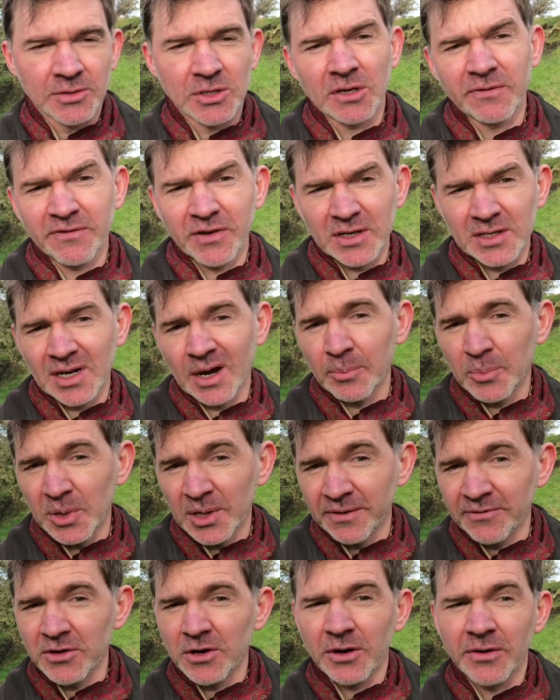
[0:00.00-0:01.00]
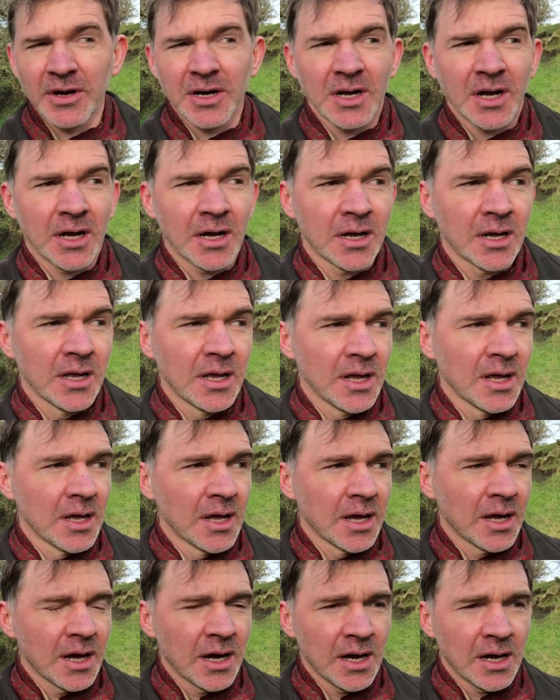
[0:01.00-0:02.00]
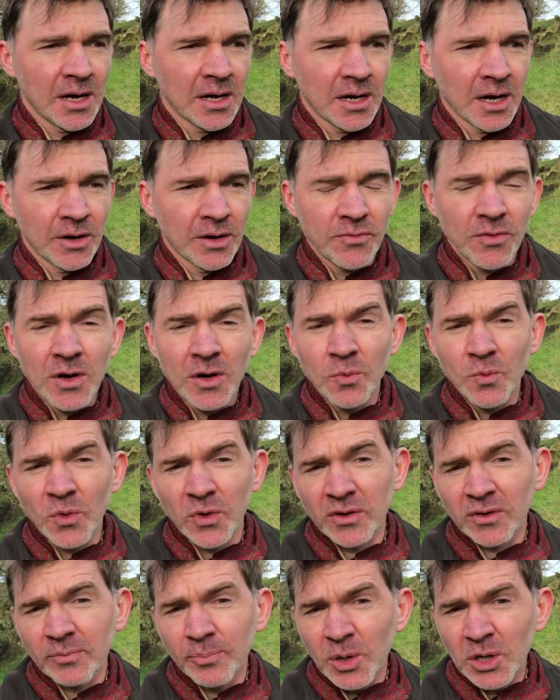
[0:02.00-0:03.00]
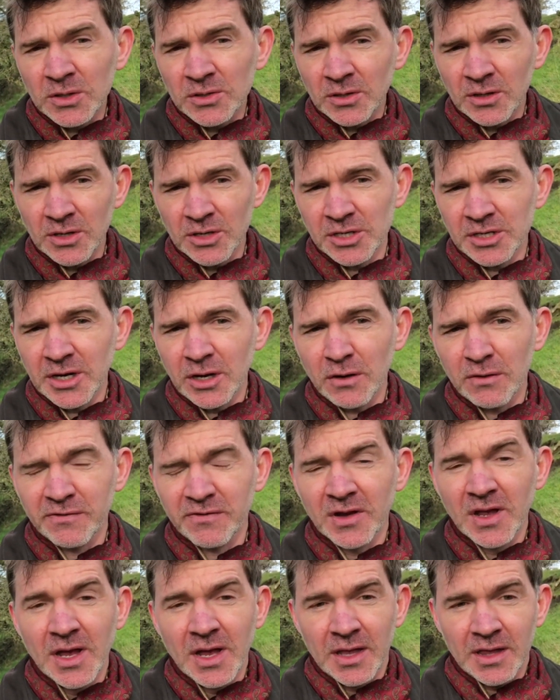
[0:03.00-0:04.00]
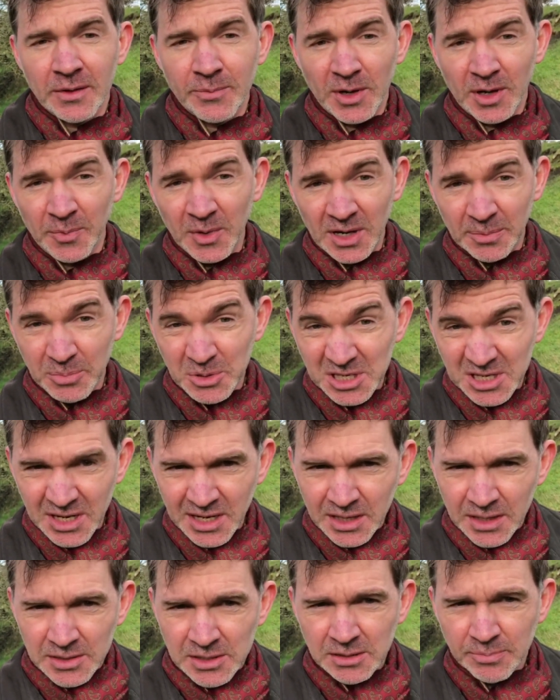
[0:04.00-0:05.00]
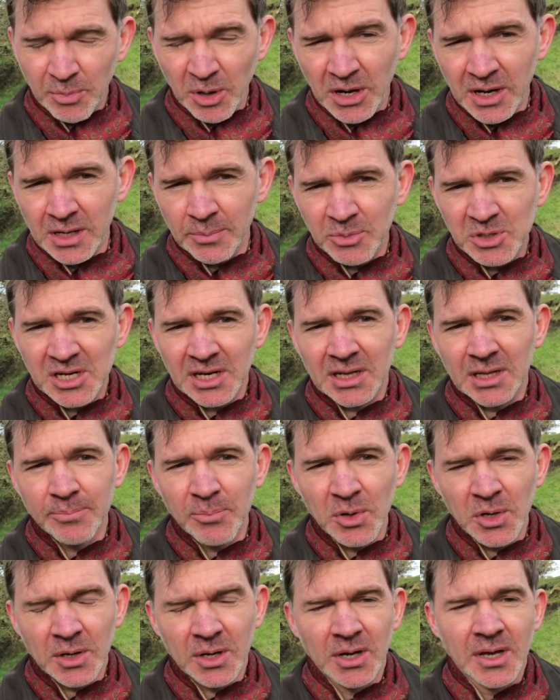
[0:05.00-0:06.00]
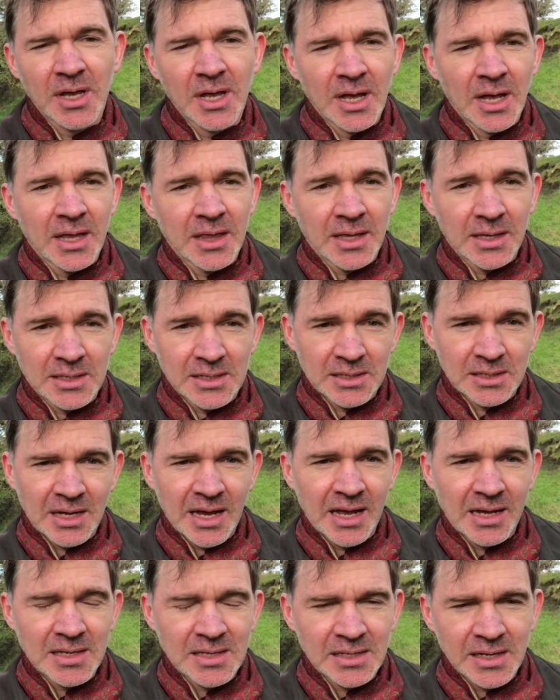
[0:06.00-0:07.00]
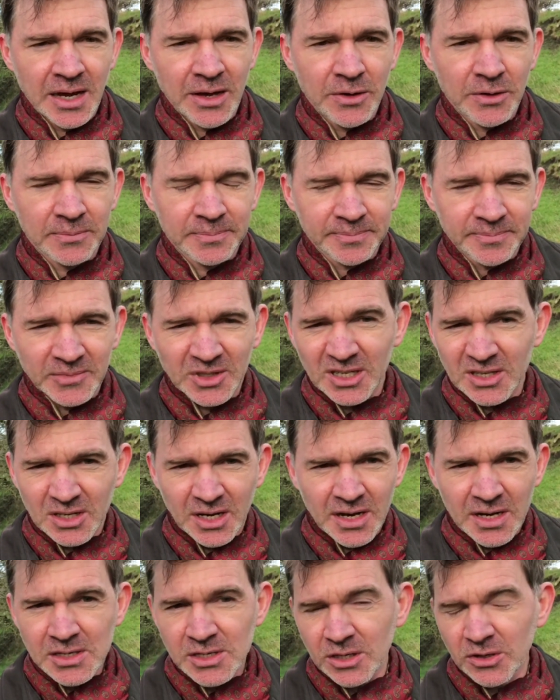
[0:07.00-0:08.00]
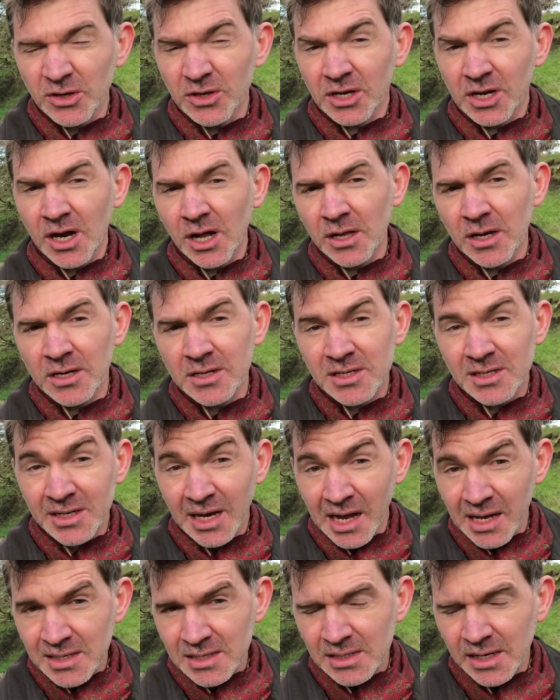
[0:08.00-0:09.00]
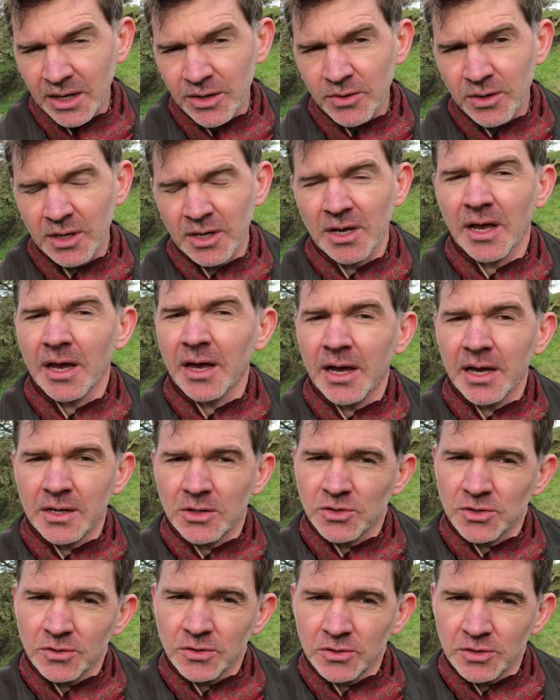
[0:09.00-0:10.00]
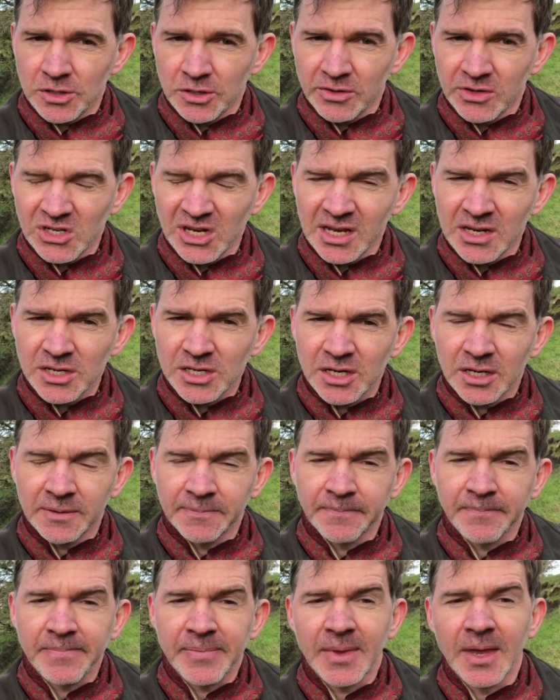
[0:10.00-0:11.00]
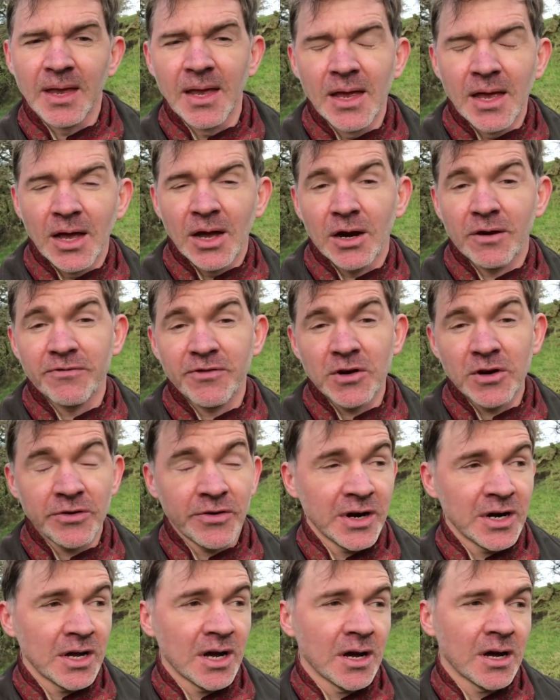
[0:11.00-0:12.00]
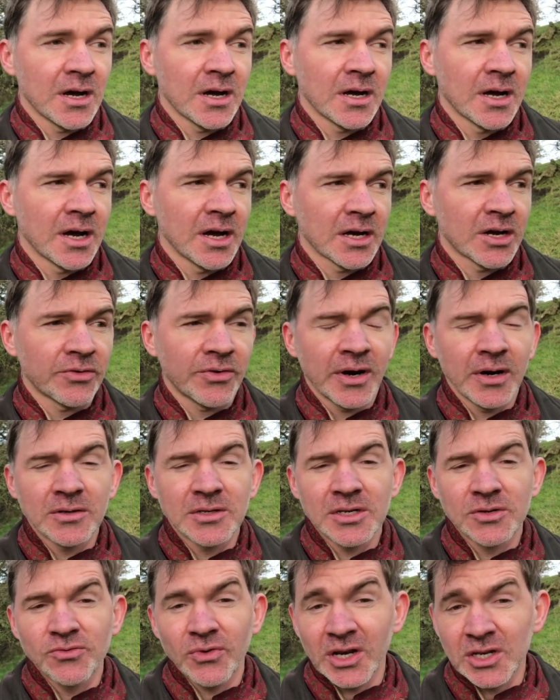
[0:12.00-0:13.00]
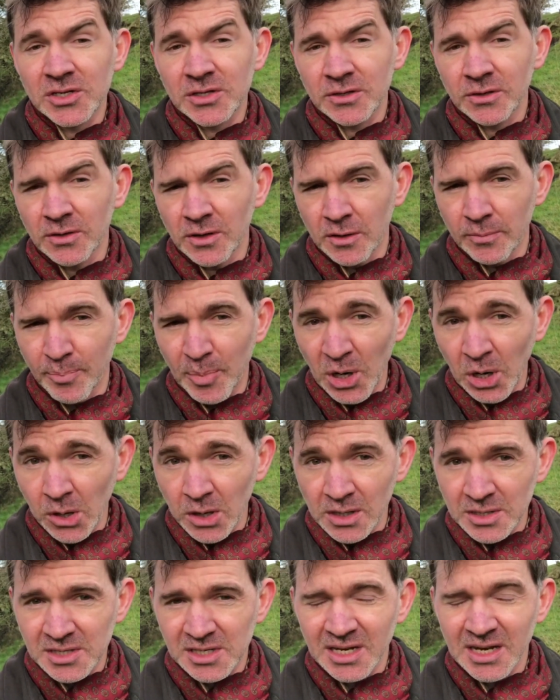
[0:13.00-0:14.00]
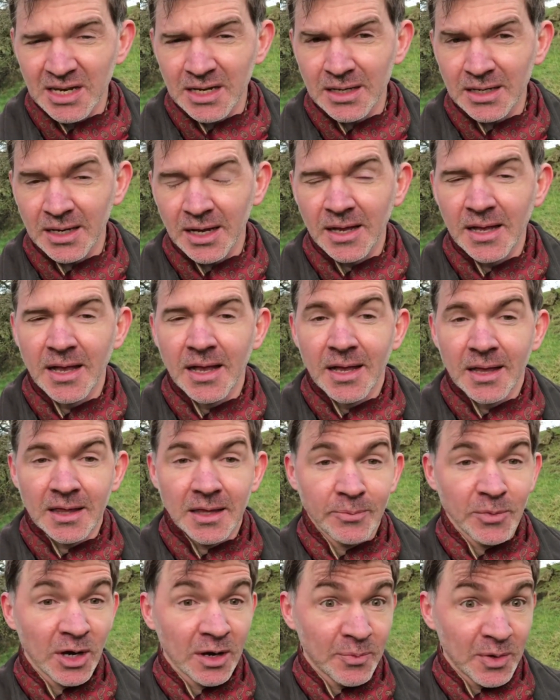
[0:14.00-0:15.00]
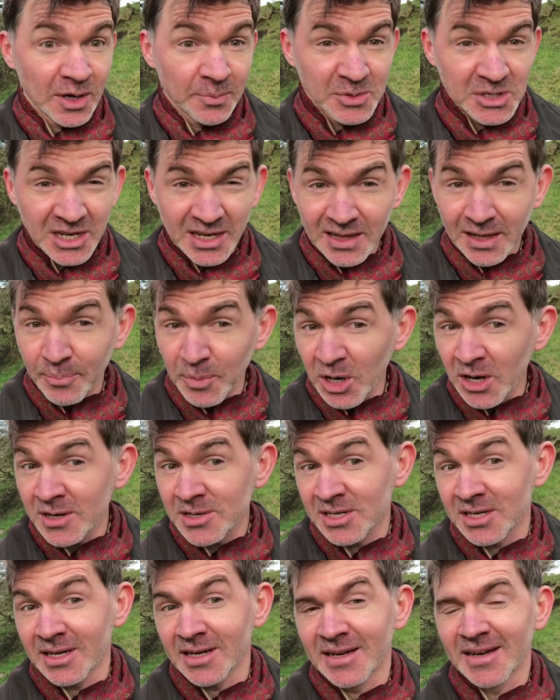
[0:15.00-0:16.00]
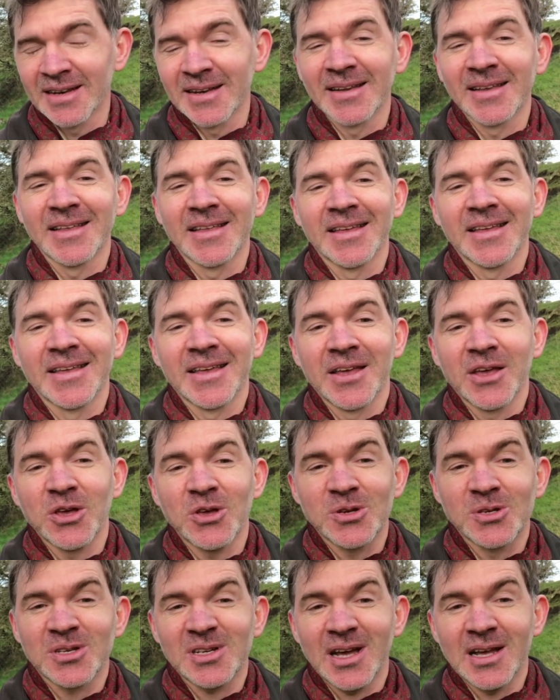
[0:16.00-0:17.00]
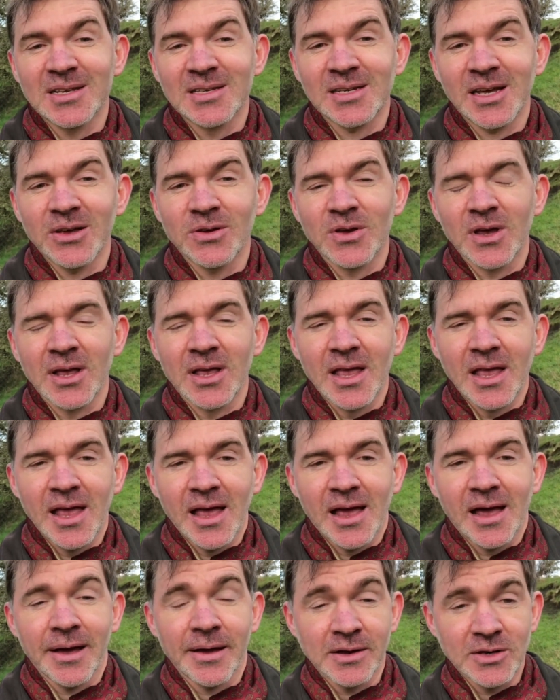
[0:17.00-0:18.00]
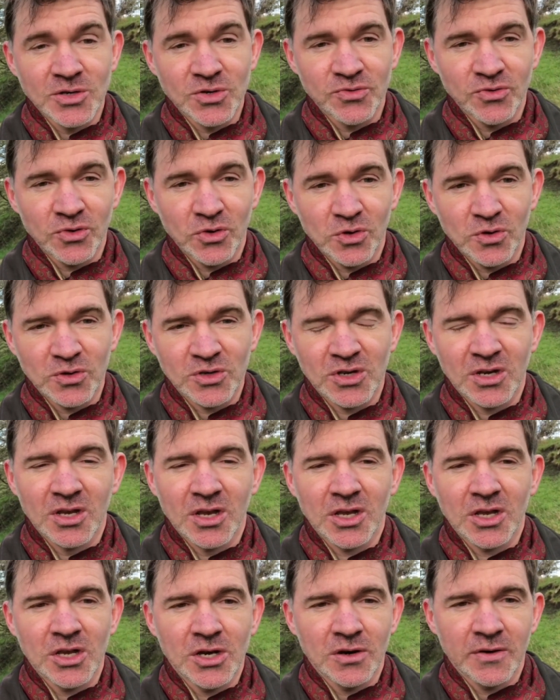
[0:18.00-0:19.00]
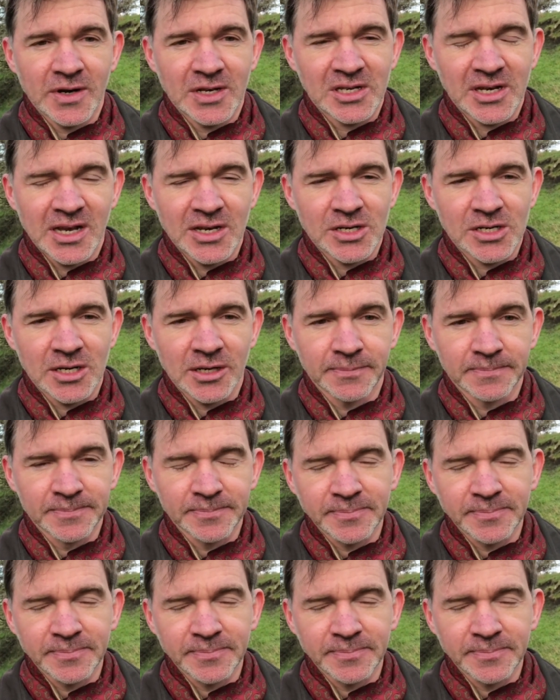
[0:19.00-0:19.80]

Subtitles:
So for example, if you're in a room with books on a shelf, there might be a particular spine, a particular book that stands out, the title or the colour stands out and draws your attention. Or if you're in a crowded restaurant or bar scene, there might be a particular person who stands out and draws your attention.